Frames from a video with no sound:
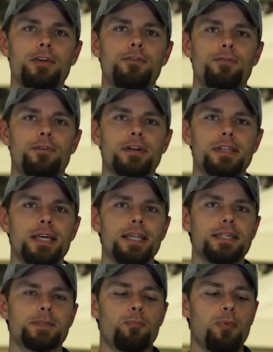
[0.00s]
new for Elite.
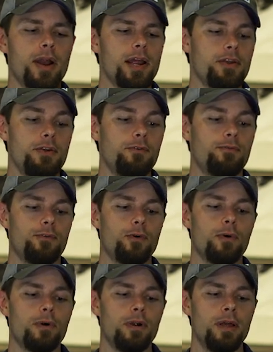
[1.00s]
It's brand new
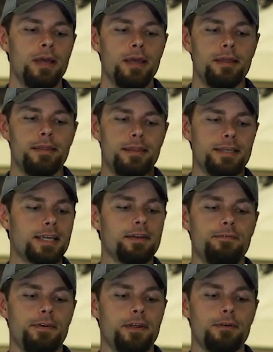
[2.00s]
for this
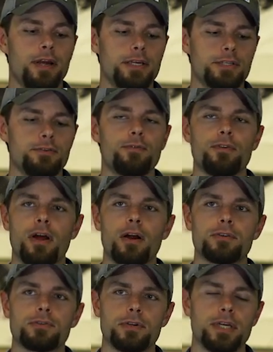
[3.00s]
configuration for the
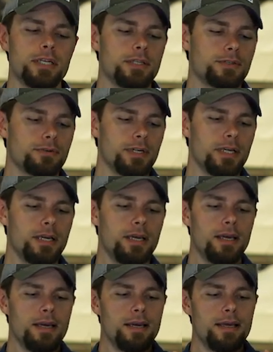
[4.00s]
archery industry.
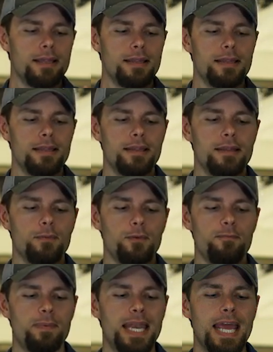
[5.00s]

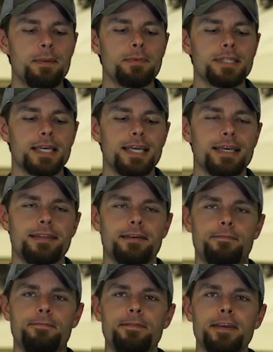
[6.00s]
We've been able to get the
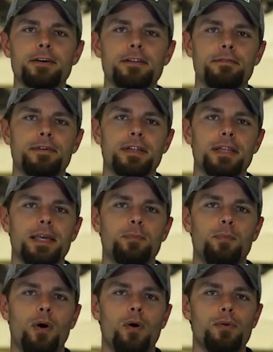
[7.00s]
feel of an
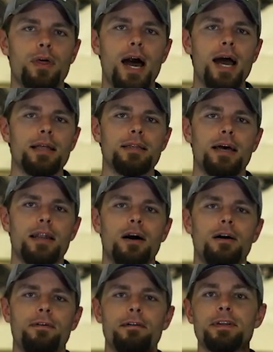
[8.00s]
Elite bow, the high let
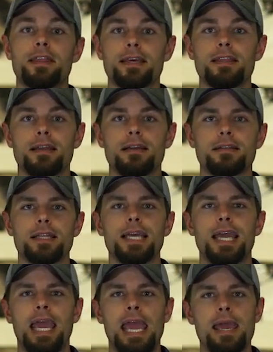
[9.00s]
off, everything that an
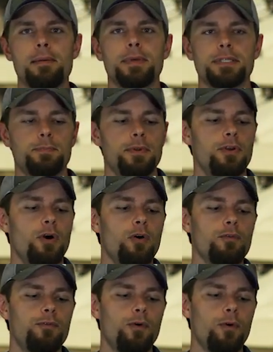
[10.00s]
Elite cam has been
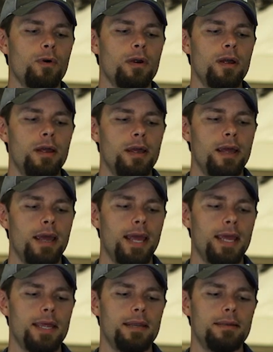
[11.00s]
known for,
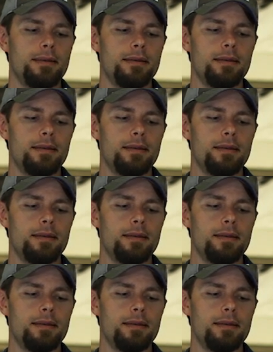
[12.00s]
and